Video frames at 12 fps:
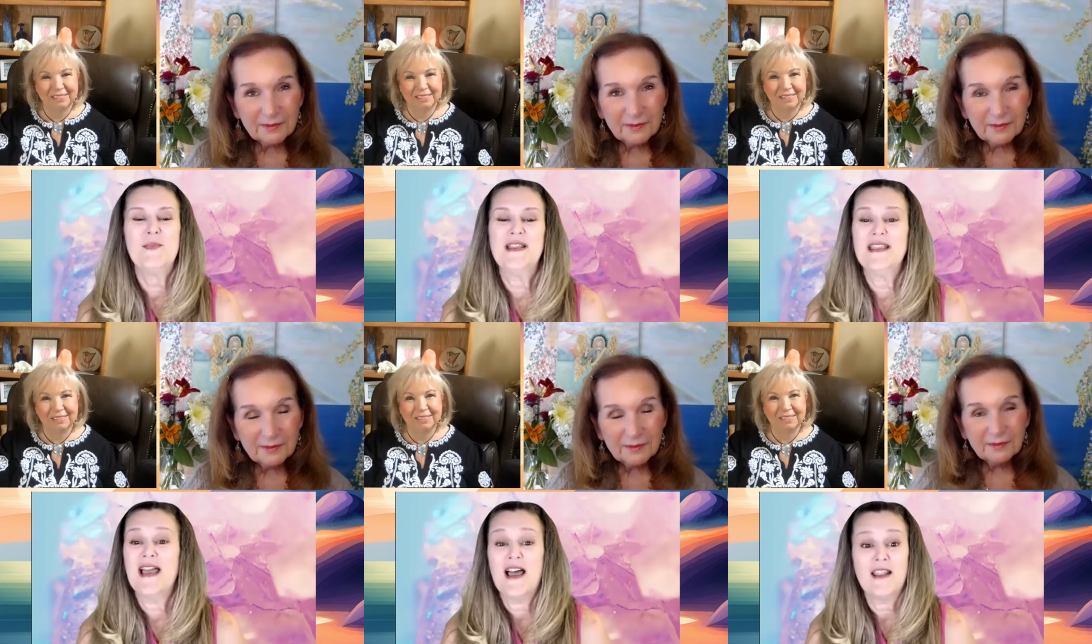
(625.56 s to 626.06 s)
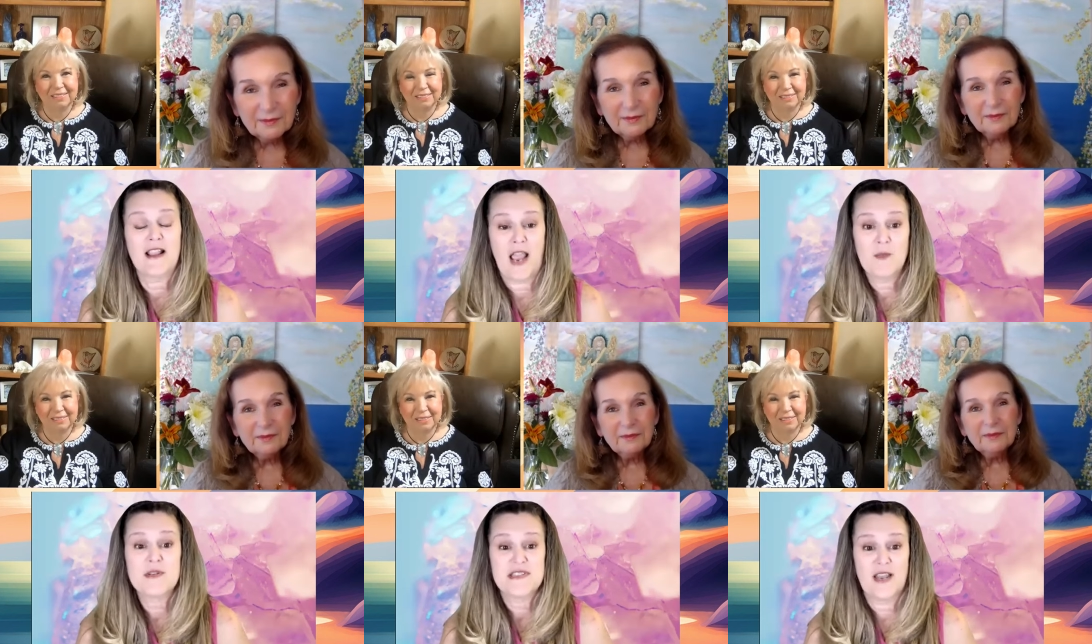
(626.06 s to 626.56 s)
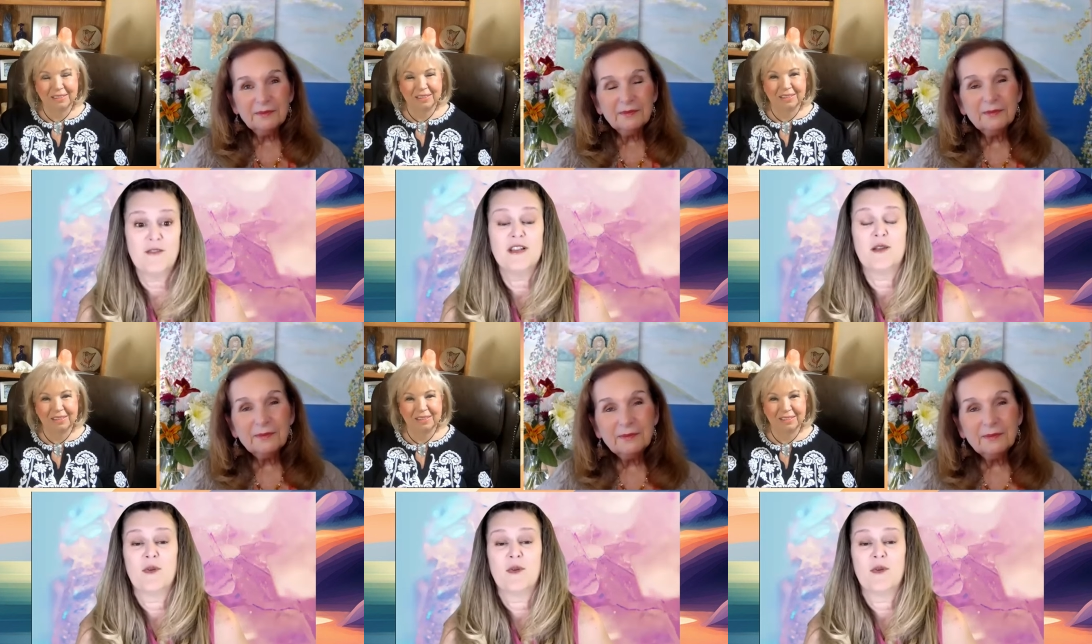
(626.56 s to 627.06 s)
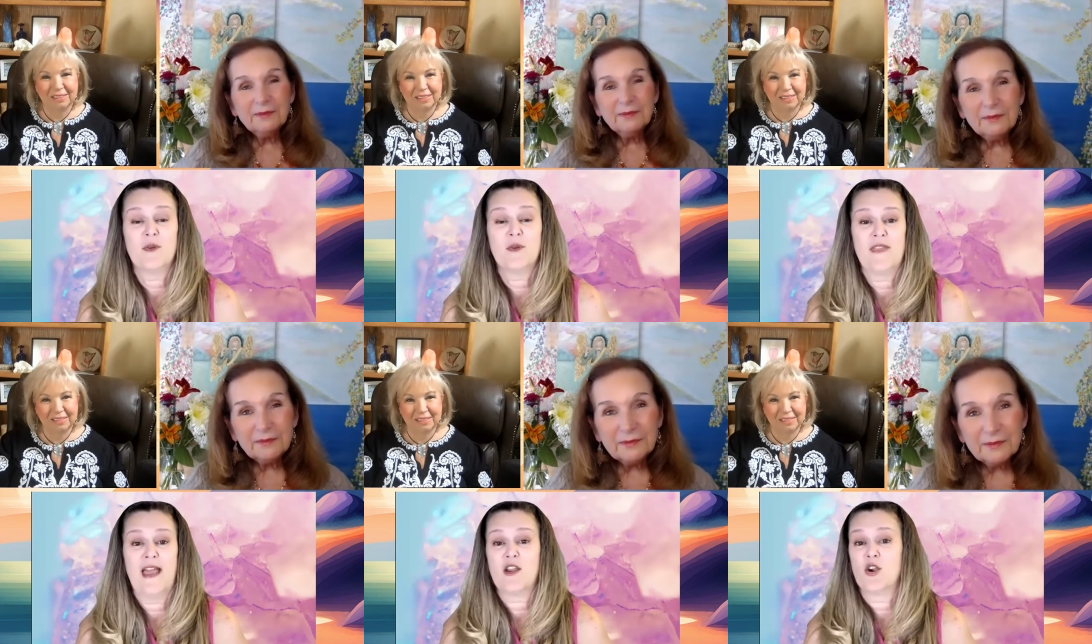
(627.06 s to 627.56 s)
Speaker 1: but yeah, like I was definitely one
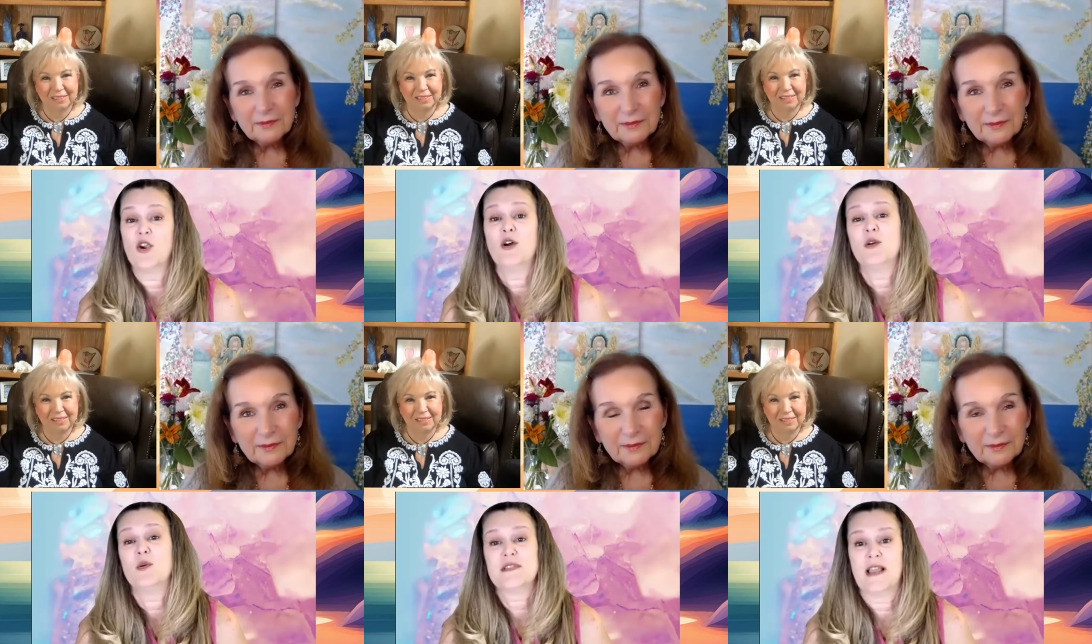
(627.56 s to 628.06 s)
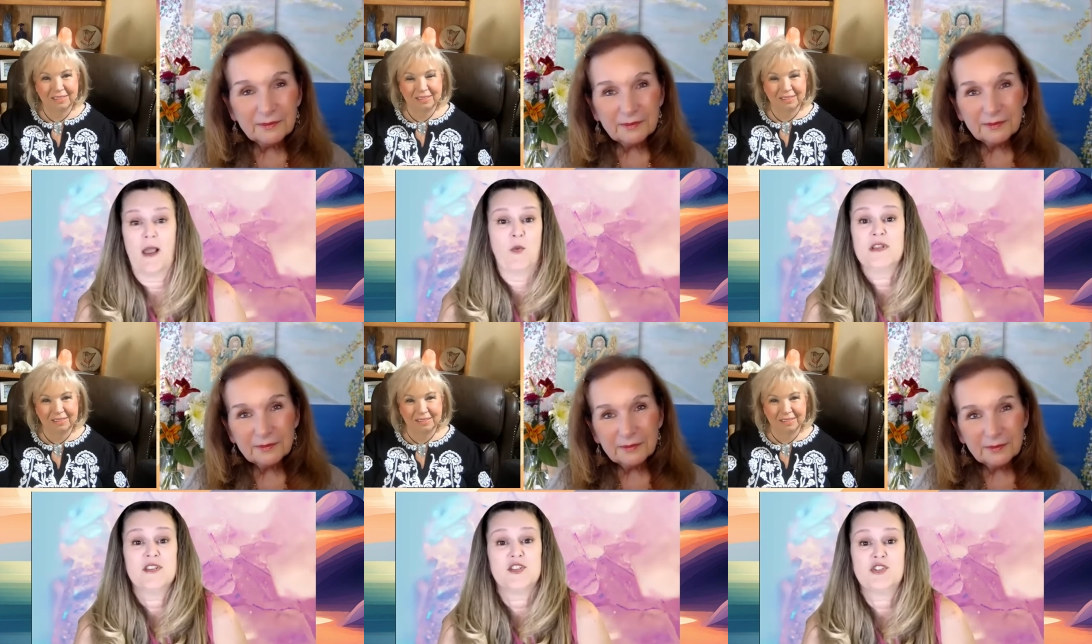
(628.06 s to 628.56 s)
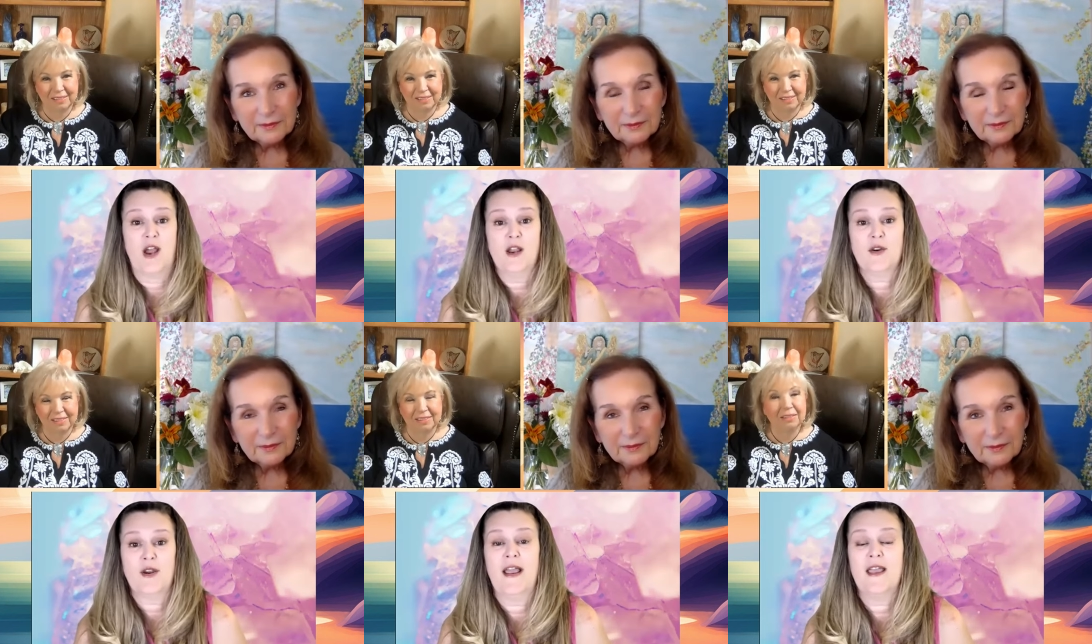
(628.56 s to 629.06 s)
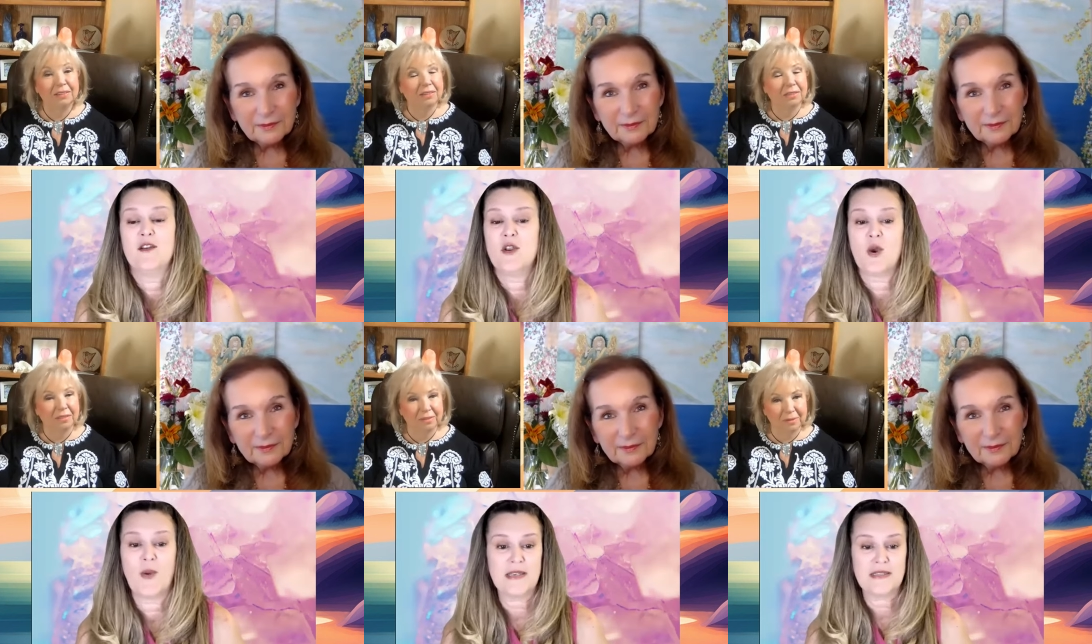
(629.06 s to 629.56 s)
that girl who was like, "What's a chakra?" I had no
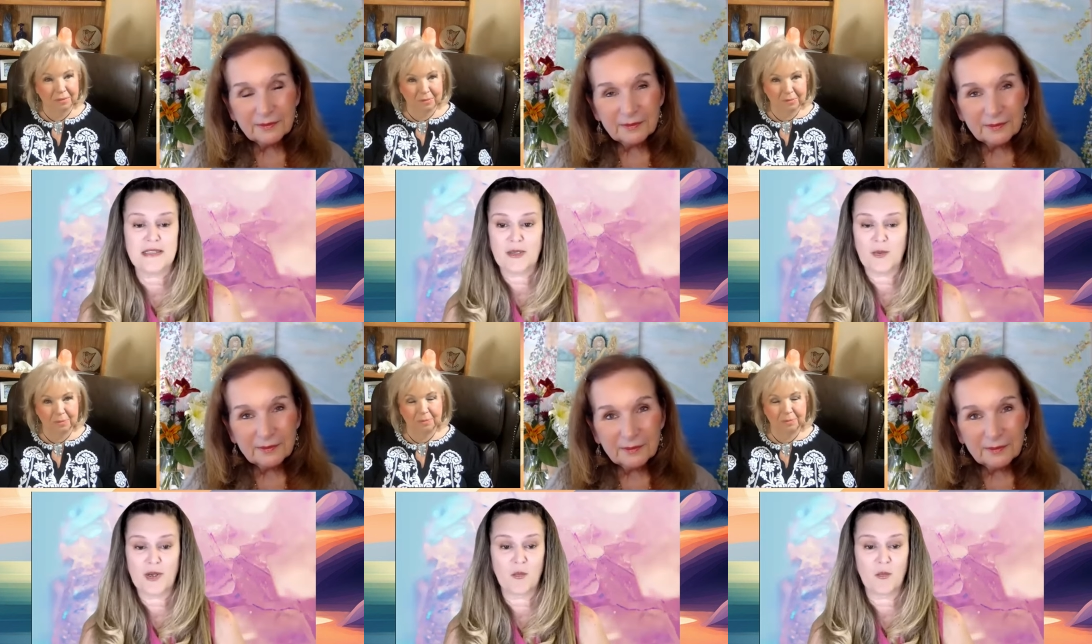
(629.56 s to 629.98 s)
idea what it